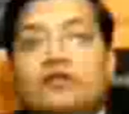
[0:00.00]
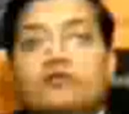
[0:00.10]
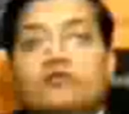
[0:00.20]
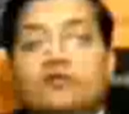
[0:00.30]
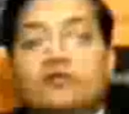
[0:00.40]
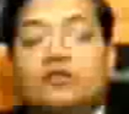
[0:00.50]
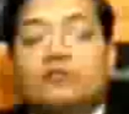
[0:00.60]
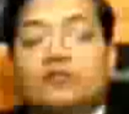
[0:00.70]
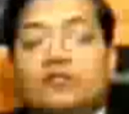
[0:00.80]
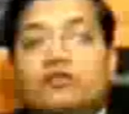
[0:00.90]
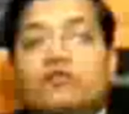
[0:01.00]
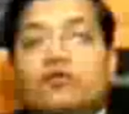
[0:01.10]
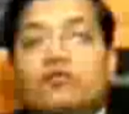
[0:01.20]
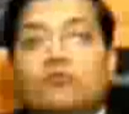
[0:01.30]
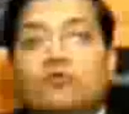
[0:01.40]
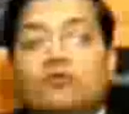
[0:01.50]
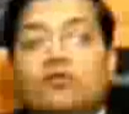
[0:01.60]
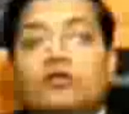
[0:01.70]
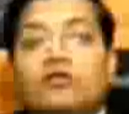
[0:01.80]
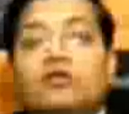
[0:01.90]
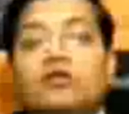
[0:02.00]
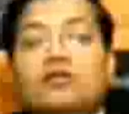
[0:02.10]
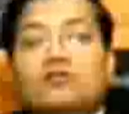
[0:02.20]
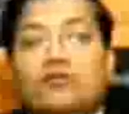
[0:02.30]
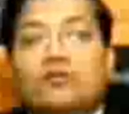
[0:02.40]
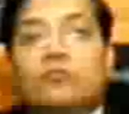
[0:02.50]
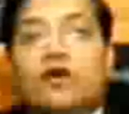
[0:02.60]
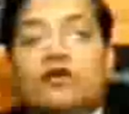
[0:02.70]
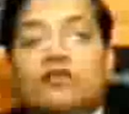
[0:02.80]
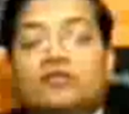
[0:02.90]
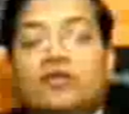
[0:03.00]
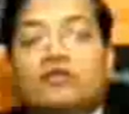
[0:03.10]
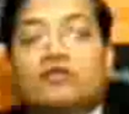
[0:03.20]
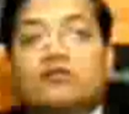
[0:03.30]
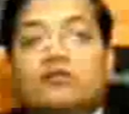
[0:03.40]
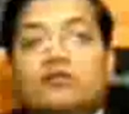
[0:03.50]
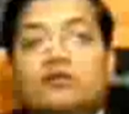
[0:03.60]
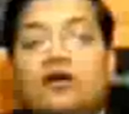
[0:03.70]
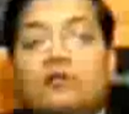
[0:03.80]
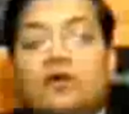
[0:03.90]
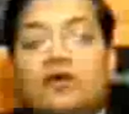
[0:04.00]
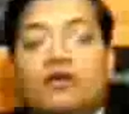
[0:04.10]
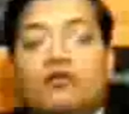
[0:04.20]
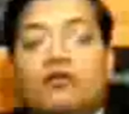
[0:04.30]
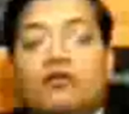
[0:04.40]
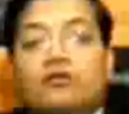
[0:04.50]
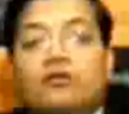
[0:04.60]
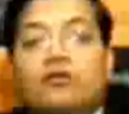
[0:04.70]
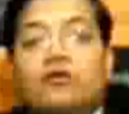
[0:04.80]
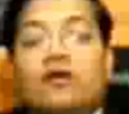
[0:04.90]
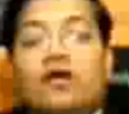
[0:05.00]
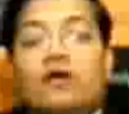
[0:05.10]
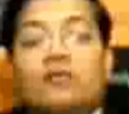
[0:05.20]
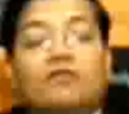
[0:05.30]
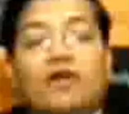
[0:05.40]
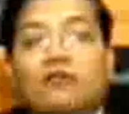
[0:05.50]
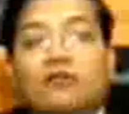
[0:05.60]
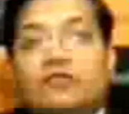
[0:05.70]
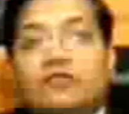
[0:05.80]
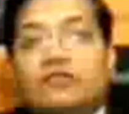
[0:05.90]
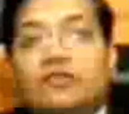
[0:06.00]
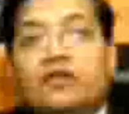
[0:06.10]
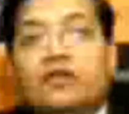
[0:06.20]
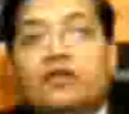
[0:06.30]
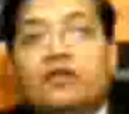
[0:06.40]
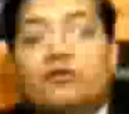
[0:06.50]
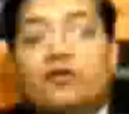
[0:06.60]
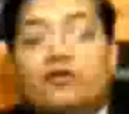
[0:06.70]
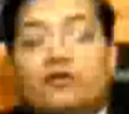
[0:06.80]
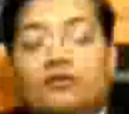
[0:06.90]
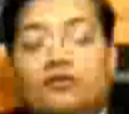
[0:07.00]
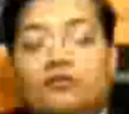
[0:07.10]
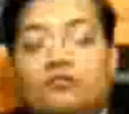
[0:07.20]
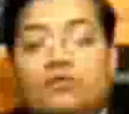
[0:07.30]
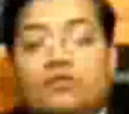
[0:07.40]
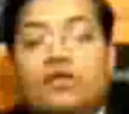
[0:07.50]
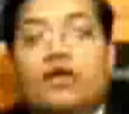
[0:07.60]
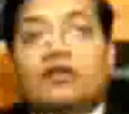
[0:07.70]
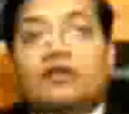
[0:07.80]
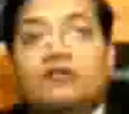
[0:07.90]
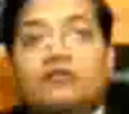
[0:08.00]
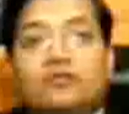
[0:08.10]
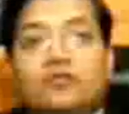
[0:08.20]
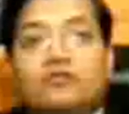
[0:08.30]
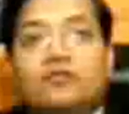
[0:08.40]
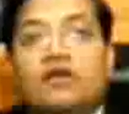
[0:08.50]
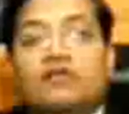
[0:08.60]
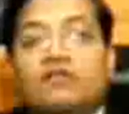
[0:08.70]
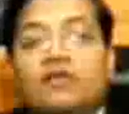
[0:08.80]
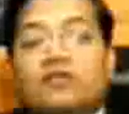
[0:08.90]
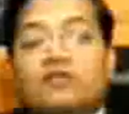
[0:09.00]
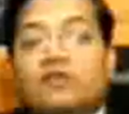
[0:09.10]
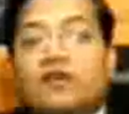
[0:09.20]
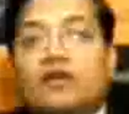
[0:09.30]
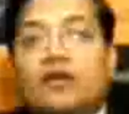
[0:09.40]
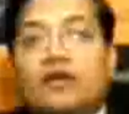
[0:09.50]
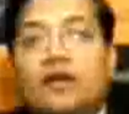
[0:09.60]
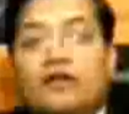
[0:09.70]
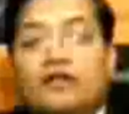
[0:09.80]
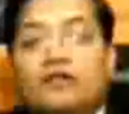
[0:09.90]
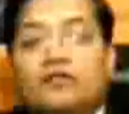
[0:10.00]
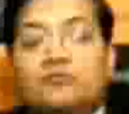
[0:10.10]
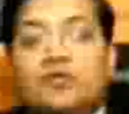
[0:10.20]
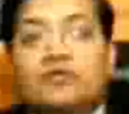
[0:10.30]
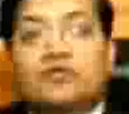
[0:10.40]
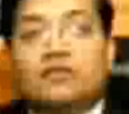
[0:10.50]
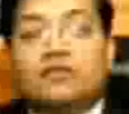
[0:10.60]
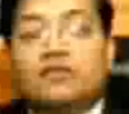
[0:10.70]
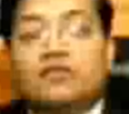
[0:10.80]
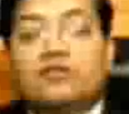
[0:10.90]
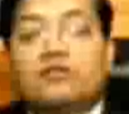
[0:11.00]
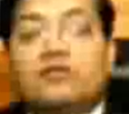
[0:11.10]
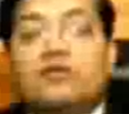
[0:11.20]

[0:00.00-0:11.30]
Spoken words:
into 30% volume growth is what the markets are betting on. I mean, valuations are clearly not that conducive as far as the frontline IT space is concerned.